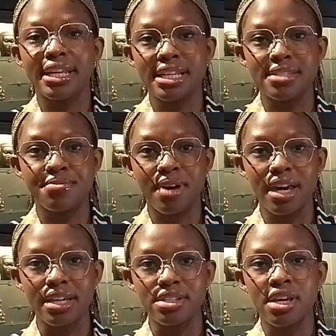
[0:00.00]

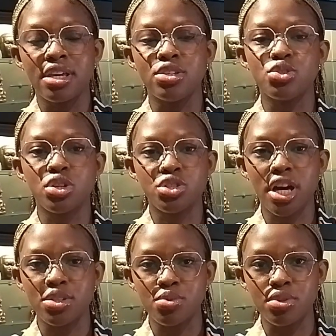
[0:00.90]
identified in such
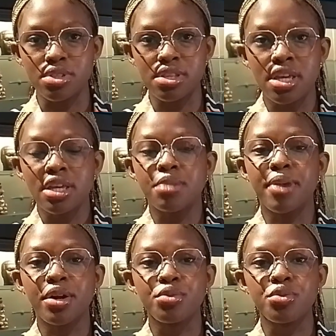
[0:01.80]
artworks. In
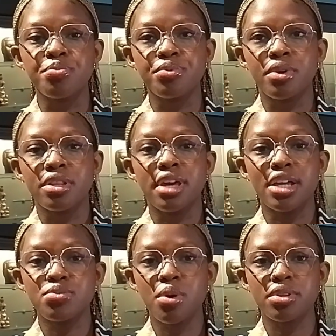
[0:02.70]
my group, the
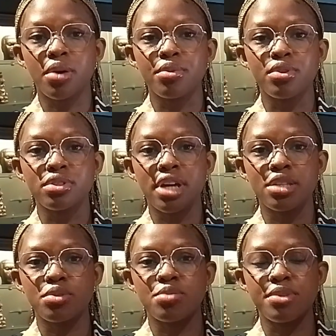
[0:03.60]
artwork that we looked
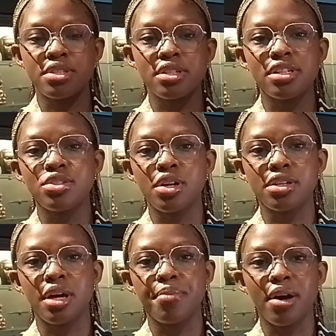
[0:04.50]
at was basically
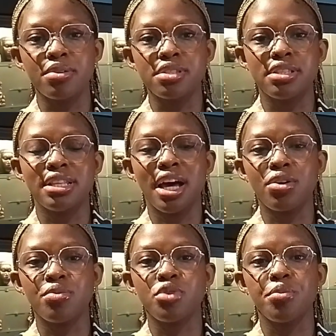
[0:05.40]
talking about the
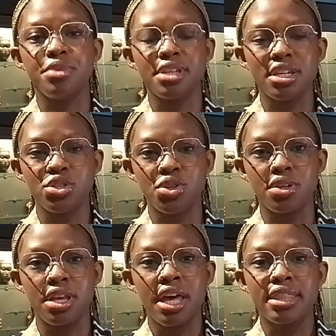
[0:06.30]
lack of
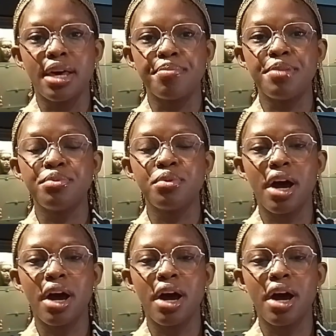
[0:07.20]
communication that people